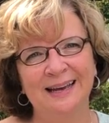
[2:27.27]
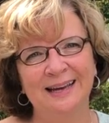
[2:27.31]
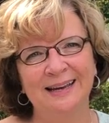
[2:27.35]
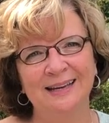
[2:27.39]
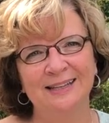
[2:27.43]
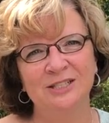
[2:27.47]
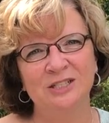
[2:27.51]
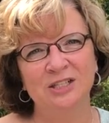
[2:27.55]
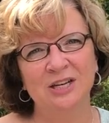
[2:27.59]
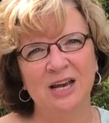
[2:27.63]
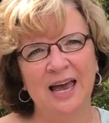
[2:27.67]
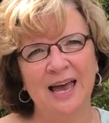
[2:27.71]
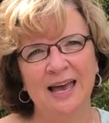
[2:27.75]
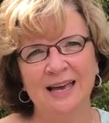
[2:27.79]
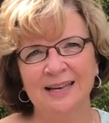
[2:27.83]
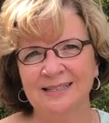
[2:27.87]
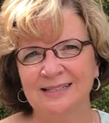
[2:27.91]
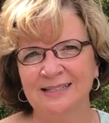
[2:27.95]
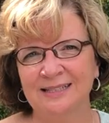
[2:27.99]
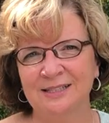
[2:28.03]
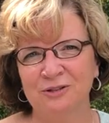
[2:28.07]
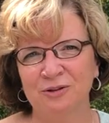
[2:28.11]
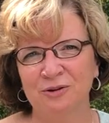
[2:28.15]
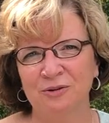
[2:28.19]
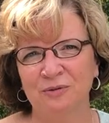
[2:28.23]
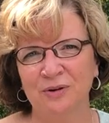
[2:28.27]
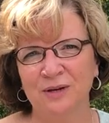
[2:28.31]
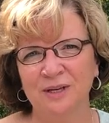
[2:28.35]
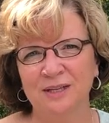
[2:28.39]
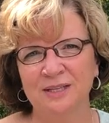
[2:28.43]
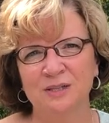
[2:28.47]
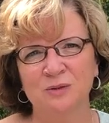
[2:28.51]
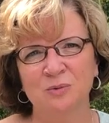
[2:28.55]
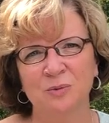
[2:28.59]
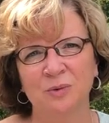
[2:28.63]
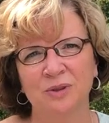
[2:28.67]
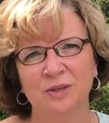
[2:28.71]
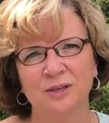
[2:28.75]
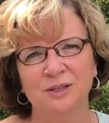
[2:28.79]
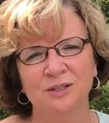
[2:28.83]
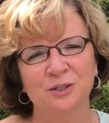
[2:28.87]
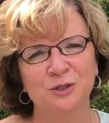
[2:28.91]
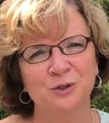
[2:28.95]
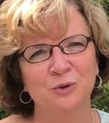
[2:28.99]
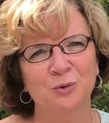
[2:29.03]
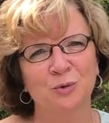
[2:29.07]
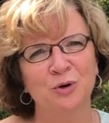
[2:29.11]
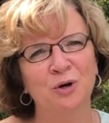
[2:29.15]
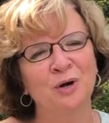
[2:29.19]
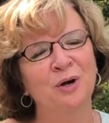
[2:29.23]
a jazz service with a
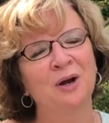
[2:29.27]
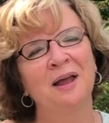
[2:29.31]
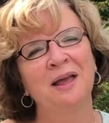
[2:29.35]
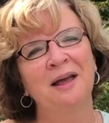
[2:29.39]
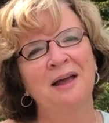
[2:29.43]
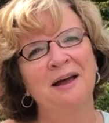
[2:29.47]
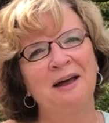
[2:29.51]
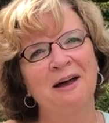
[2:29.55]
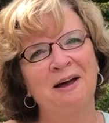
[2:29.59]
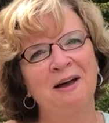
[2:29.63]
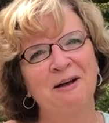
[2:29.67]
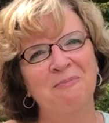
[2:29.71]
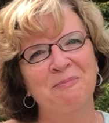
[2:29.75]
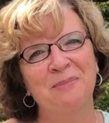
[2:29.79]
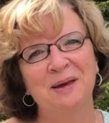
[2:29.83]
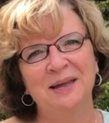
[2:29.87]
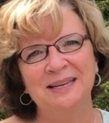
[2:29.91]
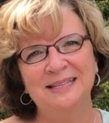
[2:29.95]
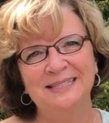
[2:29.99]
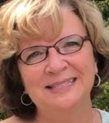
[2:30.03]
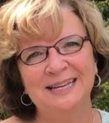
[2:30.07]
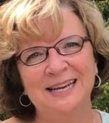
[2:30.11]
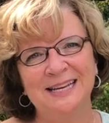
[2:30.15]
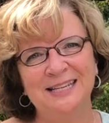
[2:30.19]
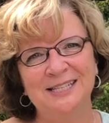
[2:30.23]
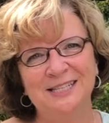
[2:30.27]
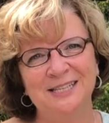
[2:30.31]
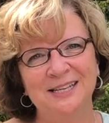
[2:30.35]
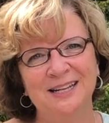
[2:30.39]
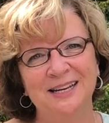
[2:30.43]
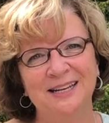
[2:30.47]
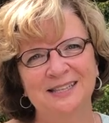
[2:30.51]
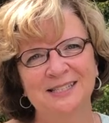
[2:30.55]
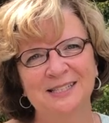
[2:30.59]
short uh, meditation.